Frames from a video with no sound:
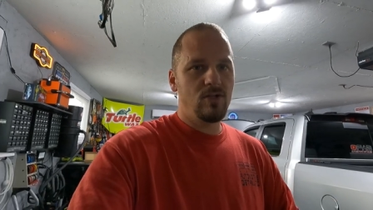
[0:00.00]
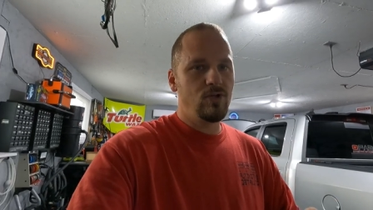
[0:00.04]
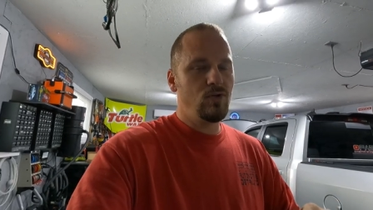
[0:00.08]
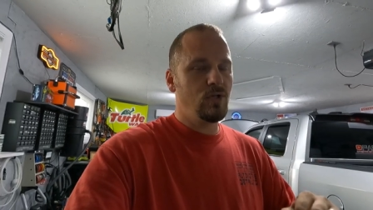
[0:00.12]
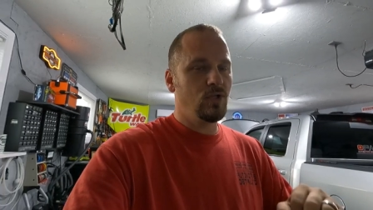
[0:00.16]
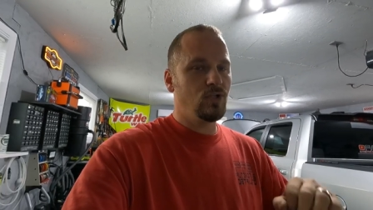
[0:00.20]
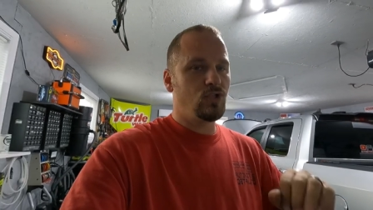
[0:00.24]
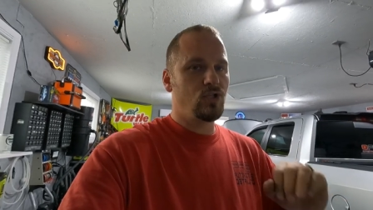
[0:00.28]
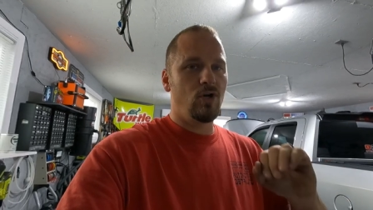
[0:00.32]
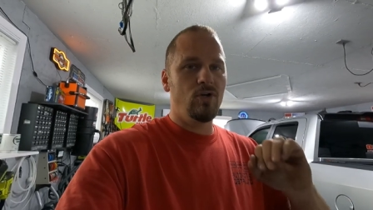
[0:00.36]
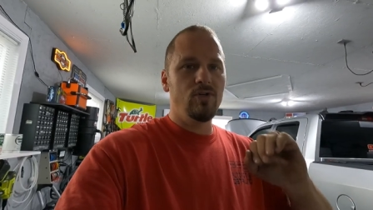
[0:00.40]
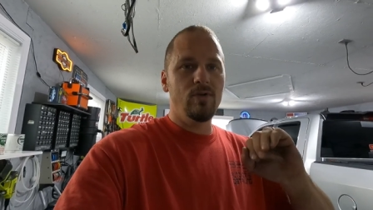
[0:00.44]
So
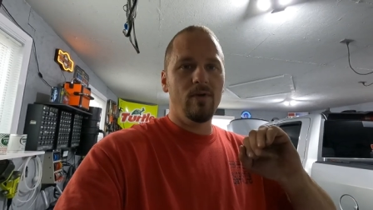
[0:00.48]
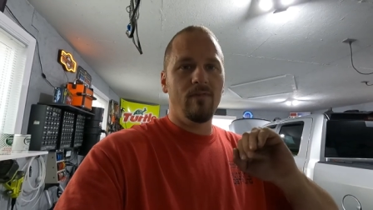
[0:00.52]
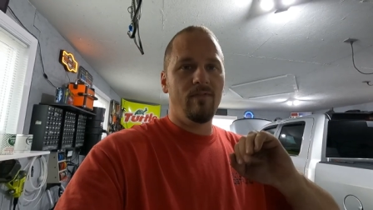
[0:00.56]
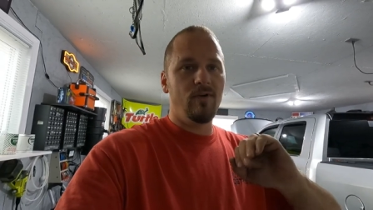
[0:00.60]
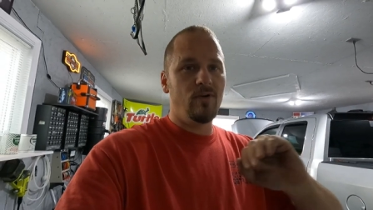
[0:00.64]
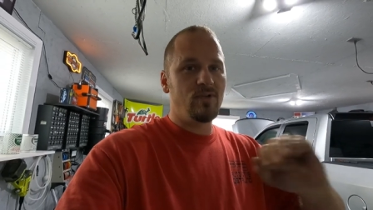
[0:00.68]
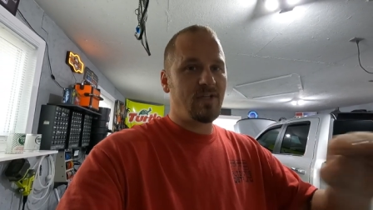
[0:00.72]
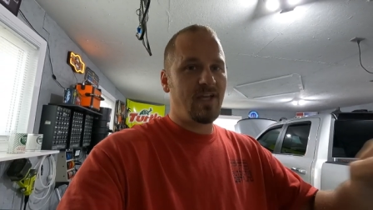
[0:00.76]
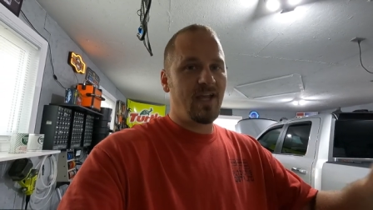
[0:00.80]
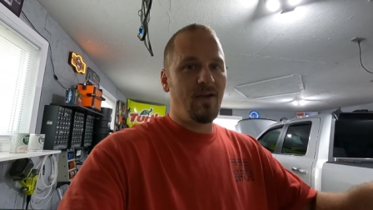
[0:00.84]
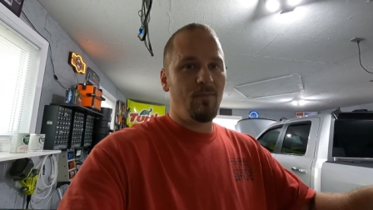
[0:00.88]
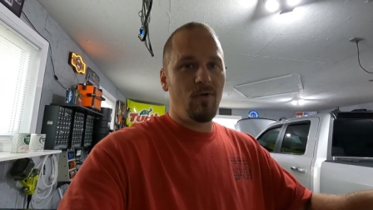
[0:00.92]
you can turn your
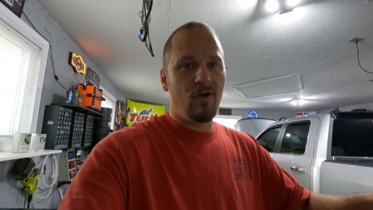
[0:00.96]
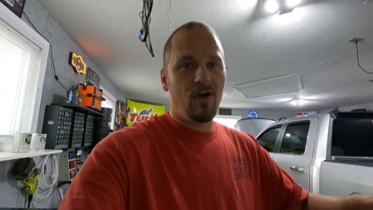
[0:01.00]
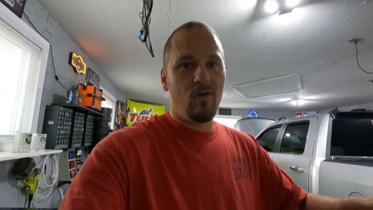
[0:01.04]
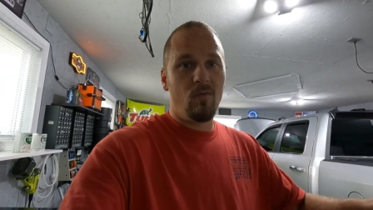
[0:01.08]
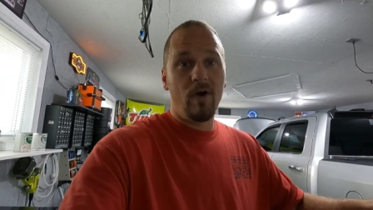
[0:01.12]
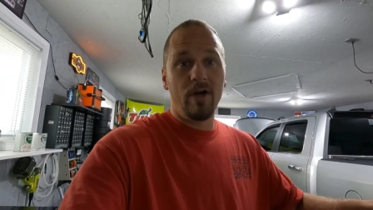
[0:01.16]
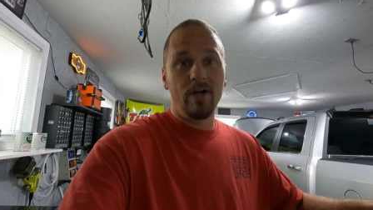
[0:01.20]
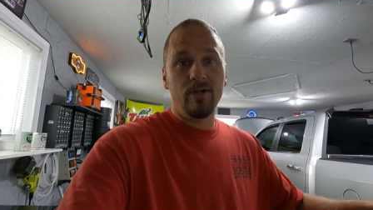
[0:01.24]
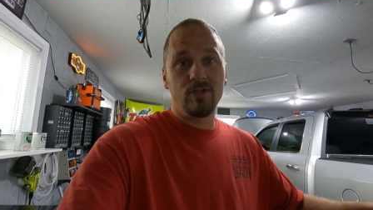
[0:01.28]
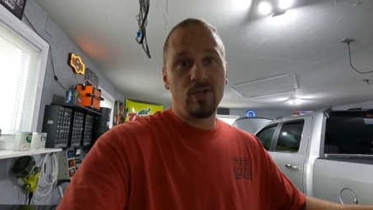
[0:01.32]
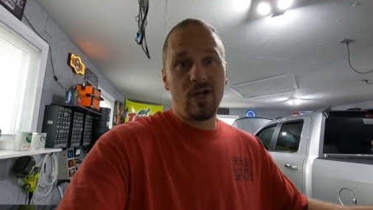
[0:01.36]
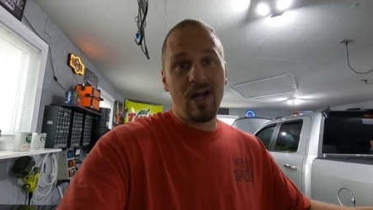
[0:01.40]
reverse camera
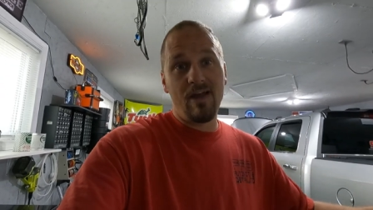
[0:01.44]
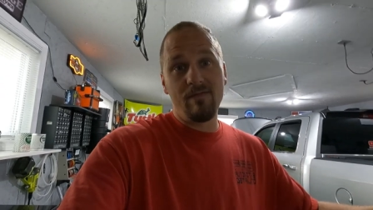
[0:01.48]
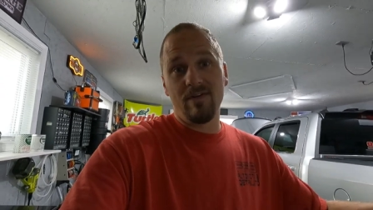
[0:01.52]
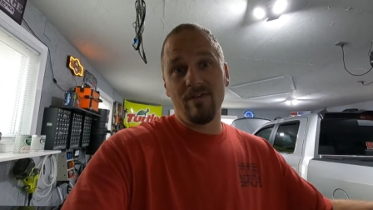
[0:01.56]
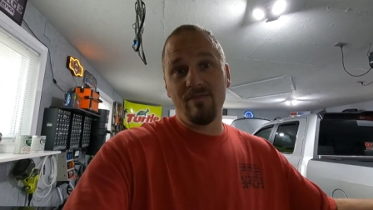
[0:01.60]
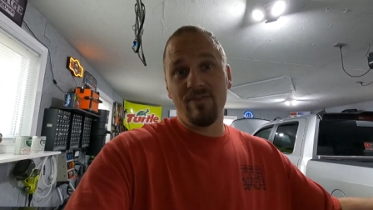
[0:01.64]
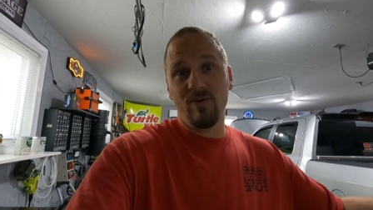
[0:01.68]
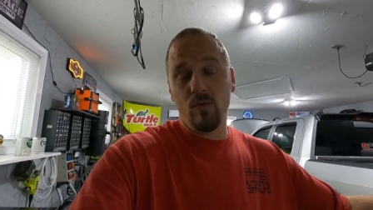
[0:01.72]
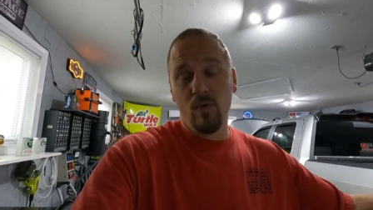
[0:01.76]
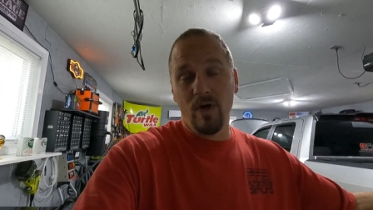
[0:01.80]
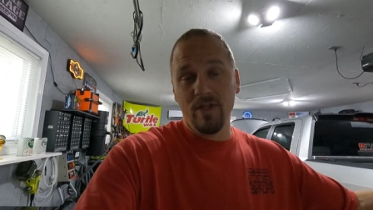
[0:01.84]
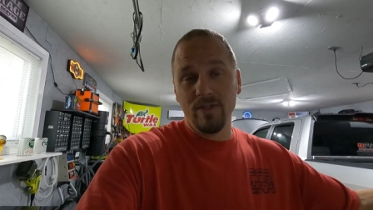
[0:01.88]
on while you're
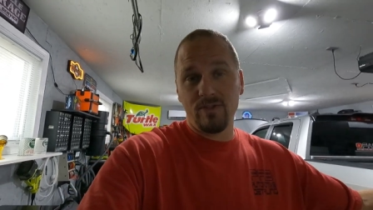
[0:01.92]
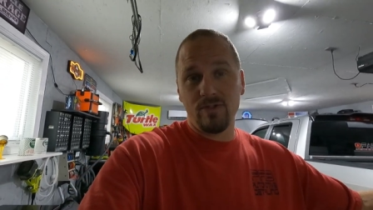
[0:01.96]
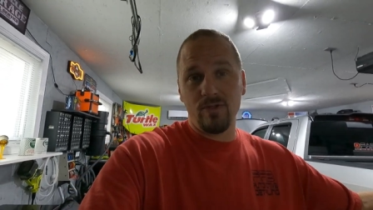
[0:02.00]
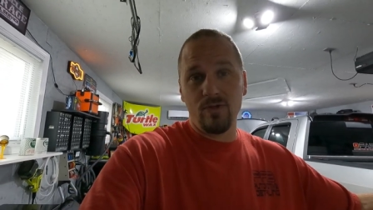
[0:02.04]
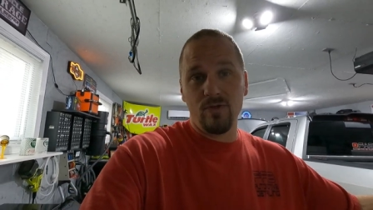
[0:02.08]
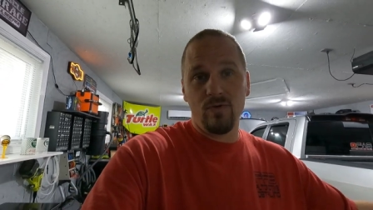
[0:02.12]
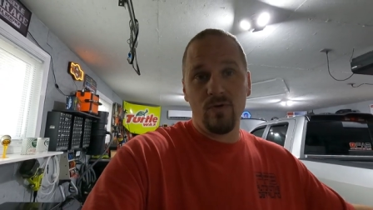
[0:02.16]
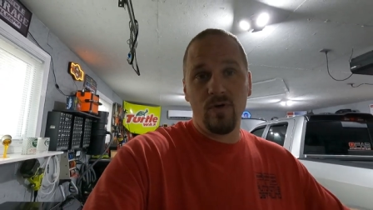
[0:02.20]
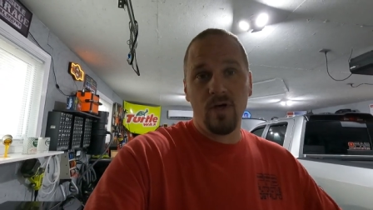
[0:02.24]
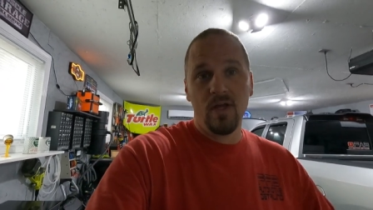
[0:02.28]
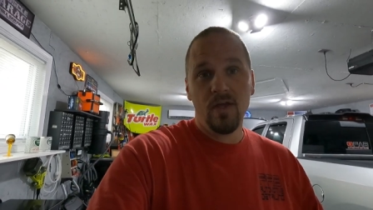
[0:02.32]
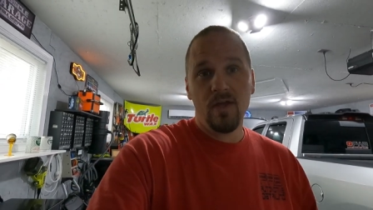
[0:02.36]
driving if you want
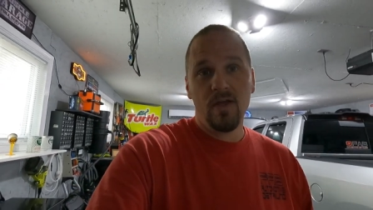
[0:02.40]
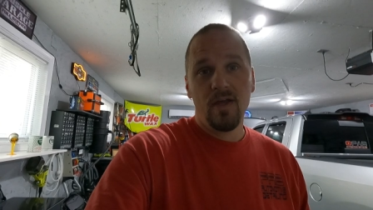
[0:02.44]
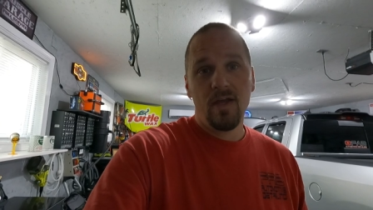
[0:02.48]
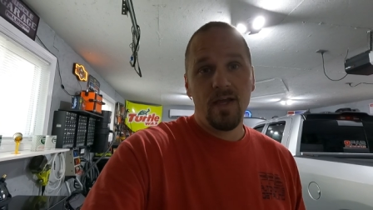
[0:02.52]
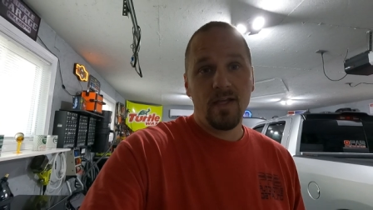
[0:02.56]
to